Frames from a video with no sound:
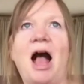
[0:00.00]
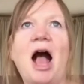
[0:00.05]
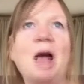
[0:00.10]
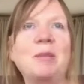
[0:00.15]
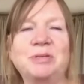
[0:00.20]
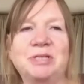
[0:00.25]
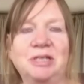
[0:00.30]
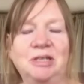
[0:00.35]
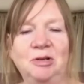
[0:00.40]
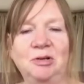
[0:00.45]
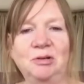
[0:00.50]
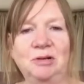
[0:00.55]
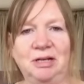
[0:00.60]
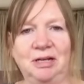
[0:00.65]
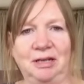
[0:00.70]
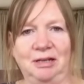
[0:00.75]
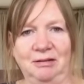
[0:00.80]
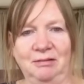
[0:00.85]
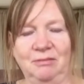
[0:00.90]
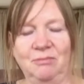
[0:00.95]

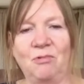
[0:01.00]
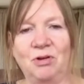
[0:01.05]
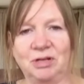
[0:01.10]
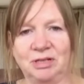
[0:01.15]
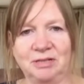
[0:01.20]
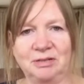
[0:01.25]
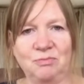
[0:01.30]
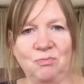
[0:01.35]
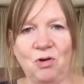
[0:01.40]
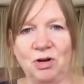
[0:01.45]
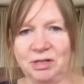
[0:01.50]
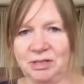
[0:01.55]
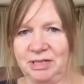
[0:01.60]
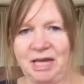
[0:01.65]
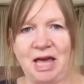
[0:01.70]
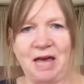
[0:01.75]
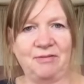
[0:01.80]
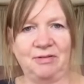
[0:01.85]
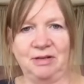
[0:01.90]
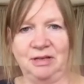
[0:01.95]
absolutely, what
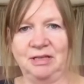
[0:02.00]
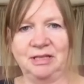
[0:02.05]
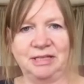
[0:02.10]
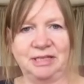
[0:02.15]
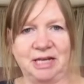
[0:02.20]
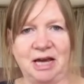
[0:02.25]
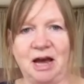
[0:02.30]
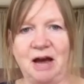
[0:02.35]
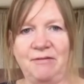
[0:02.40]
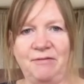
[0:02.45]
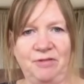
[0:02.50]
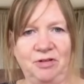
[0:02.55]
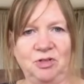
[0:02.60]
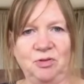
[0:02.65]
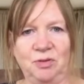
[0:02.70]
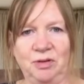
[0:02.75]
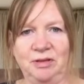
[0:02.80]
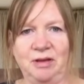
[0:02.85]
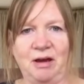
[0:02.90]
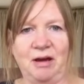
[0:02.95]
Kevin and the staff are
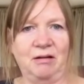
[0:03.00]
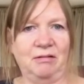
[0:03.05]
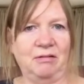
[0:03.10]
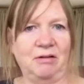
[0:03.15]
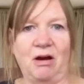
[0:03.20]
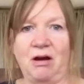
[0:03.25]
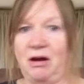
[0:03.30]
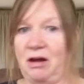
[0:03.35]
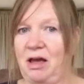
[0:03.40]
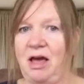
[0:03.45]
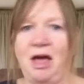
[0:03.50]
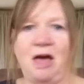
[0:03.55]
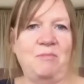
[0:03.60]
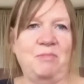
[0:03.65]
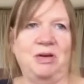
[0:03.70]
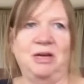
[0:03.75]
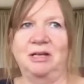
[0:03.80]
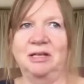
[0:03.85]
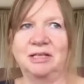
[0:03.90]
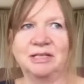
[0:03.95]
doing there, I
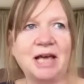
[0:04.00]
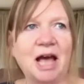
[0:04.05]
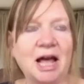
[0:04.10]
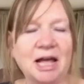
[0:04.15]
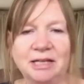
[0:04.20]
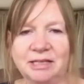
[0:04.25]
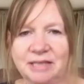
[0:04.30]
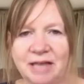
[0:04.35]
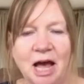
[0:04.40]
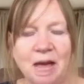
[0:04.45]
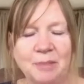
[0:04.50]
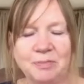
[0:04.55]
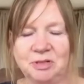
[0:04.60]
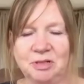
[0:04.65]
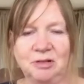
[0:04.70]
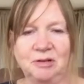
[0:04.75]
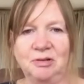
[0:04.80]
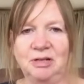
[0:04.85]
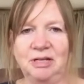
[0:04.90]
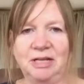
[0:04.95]
mean, it's
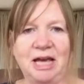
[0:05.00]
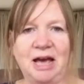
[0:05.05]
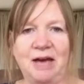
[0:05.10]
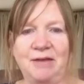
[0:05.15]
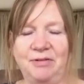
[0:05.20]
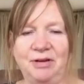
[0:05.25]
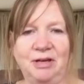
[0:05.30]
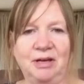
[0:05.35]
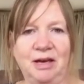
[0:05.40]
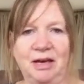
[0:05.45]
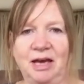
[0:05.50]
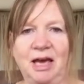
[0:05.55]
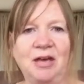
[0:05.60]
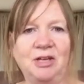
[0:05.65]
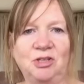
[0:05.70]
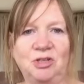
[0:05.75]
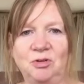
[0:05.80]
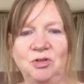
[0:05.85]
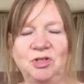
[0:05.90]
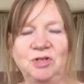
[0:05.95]
absolutely having
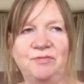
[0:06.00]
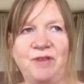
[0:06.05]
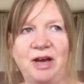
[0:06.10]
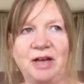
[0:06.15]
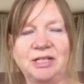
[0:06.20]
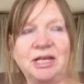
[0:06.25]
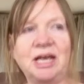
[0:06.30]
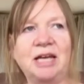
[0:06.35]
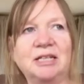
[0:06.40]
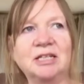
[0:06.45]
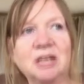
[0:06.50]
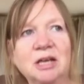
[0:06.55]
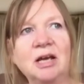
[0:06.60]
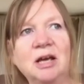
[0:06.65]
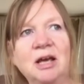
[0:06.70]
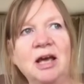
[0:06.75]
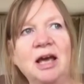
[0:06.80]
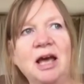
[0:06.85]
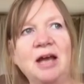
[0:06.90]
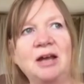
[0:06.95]
a huge effect. And
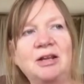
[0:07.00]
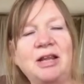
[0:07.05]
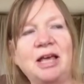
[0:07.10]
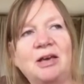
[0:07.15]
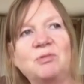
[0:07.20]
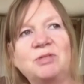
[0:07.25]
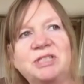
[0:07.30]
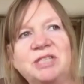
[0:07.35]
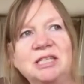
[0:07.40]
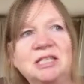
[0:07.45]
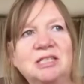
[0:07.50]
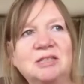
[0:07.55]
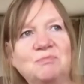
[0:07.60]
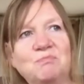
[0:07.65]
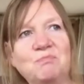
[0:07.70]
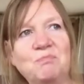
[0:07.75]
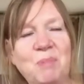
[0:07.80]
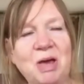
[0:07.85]
like, since